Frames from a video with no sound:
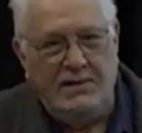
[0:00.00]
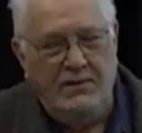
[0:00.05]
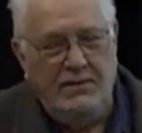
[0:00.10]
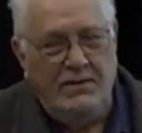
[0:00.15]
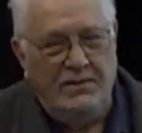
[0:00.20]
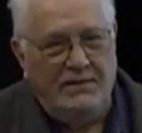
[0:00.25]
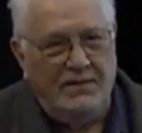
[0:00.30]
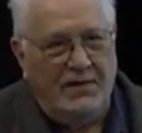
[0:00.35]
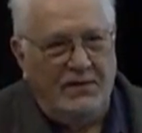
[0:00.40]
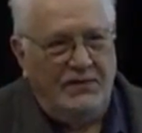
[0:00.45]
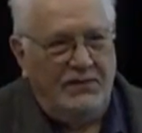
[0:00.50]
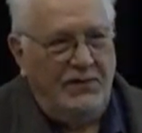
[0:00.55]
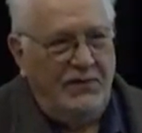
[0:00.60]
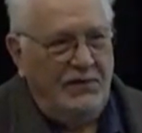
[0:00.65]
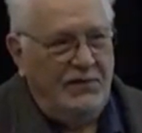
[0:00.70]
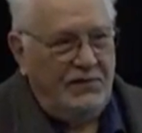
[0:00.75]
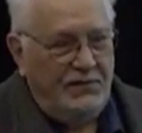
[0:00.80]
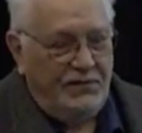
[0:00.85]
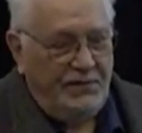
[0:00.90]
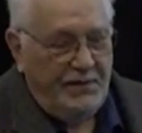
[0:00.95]
universe
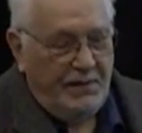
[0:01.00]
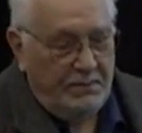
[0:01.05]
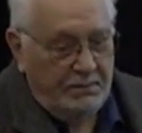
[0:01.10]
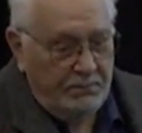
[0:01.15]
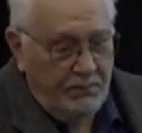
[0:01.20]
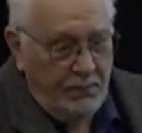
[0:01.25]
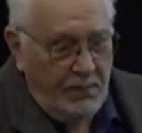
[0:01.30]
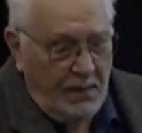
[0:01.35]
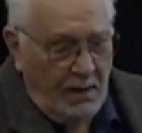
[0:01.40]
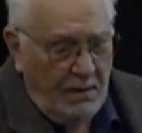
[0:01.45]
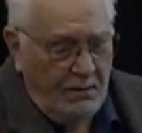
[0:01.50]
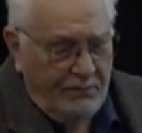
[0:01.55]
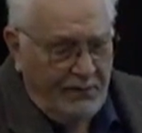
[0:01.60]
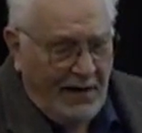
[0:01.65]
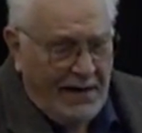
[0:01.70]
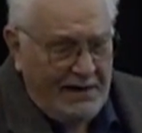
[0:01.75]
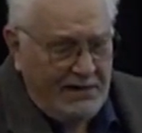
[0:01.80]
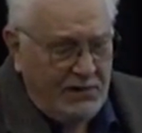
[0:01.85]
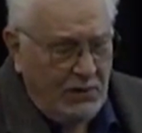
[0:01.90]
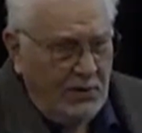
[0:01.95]
is
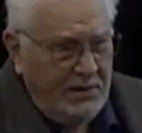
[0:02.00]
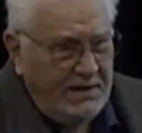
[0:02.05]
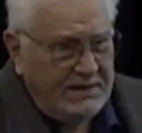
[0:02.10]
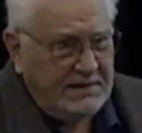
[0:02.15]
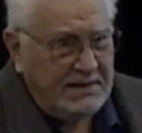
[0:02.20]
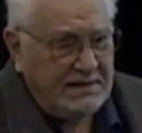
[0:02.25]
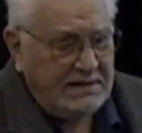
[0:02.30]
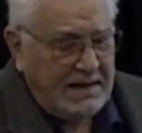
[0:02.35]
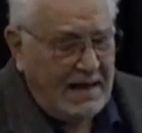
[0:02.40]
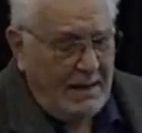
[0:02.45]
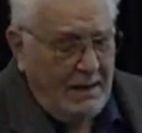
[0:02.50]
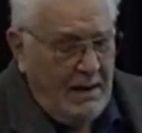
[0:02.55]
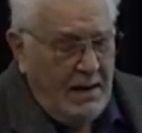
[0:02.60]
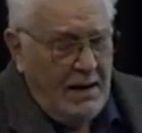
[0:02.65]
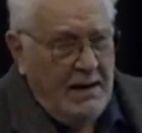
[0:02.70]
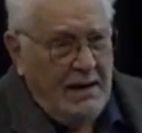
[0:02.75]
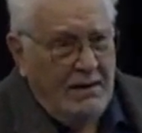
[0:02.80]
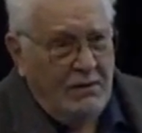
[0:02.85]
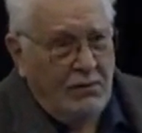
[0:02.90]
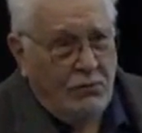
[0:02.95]
fine-tuned.
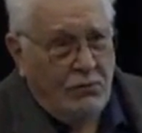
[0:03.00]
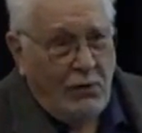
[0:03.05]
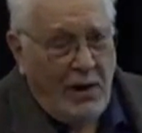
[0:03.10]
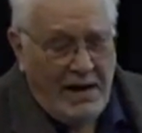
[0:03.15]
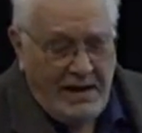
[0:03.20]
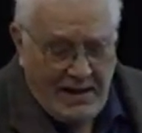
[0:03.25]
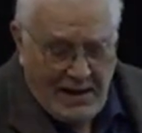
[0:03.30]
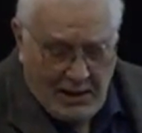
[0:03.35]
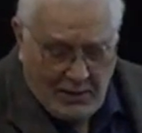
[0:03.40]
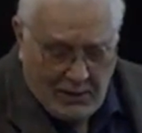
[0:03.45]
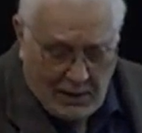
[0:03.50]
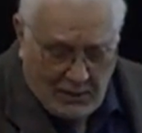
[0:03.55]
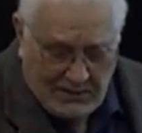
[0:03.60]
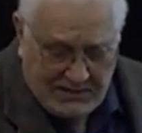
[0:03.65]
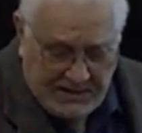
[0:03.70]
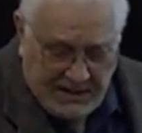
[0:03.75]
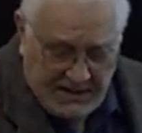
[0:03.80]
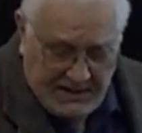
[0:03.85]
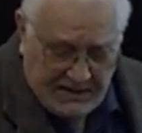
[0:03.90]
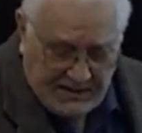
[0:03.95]
Right now, I would
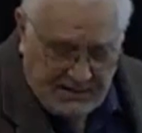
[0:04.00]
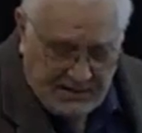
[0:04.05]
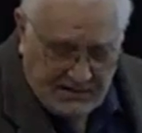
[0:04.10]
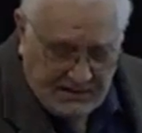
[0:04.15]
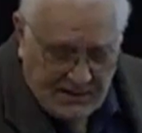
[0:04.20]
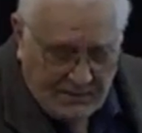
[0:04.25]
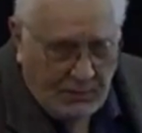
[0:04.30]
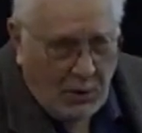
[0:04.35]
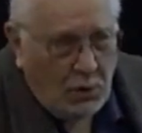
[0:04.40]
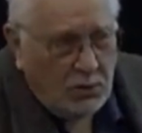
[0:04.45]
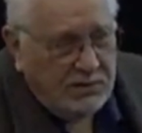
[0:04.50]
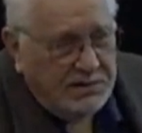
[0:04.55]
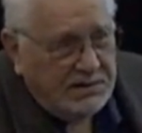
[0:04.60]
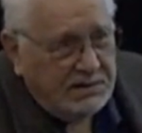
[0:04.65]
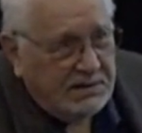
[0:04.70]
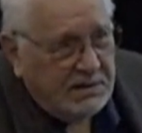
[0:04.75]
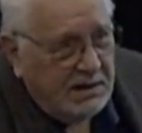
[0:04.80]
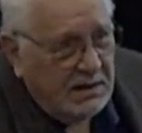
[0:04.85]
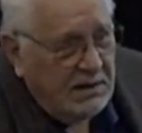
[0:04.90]
say this is the most